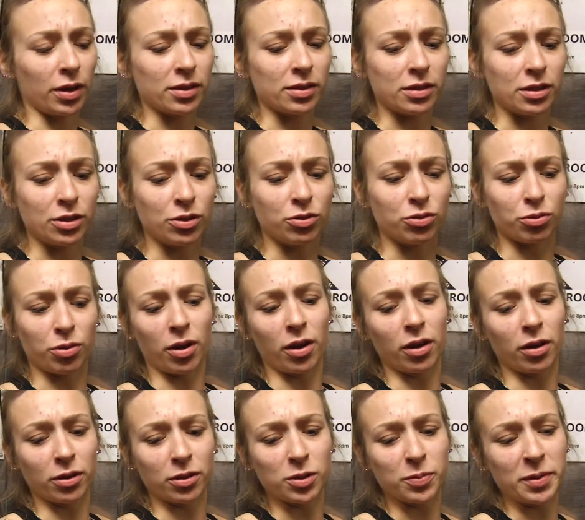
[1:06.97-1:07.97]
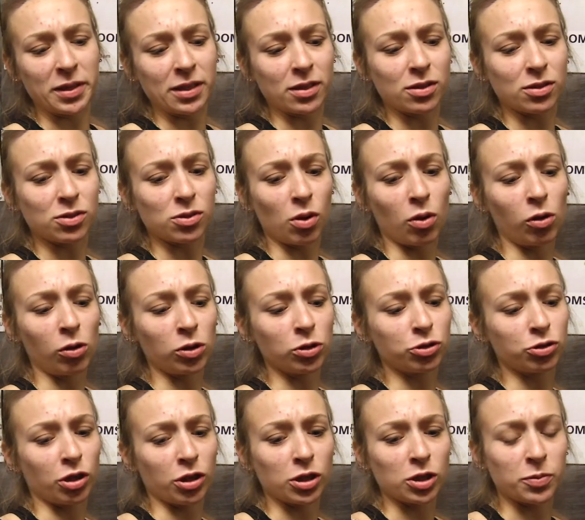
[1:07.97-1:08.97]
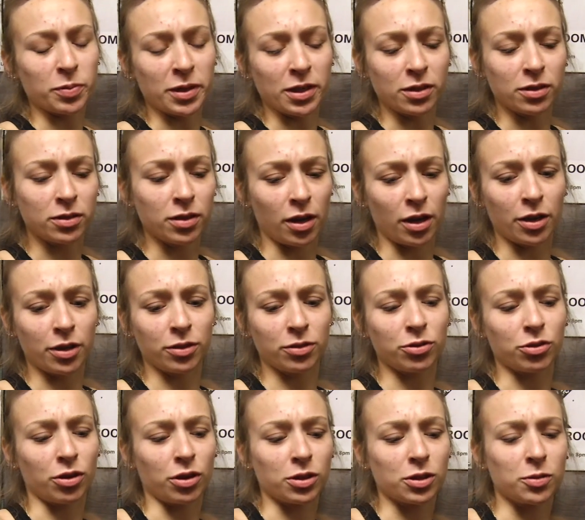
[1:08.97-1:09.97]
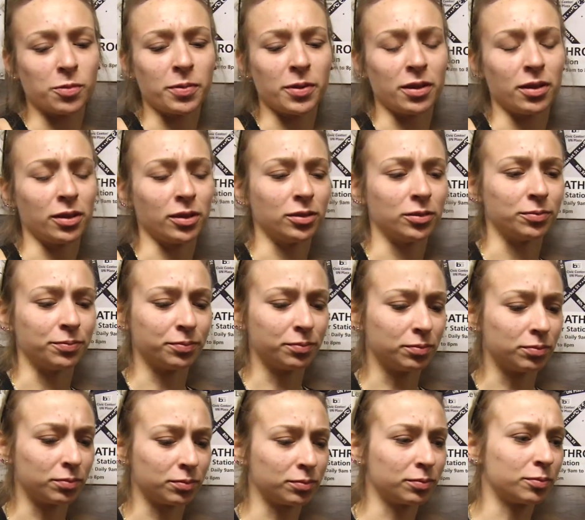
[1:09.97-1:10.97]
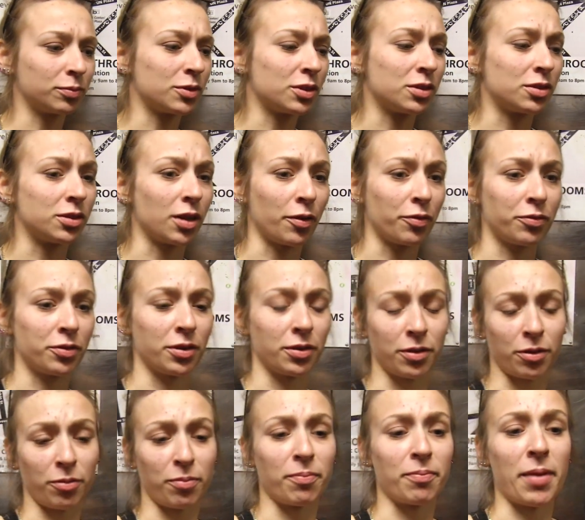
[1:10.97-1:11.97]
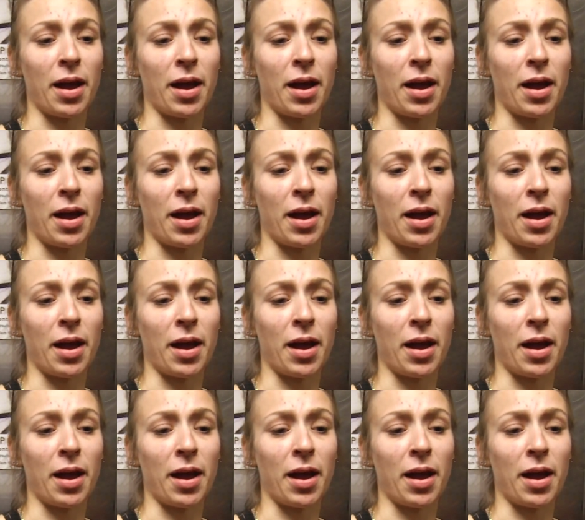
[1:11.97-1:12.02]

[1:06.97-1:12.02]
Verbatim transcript: see drugs being sold, drugs being done, drugs being stuffed in their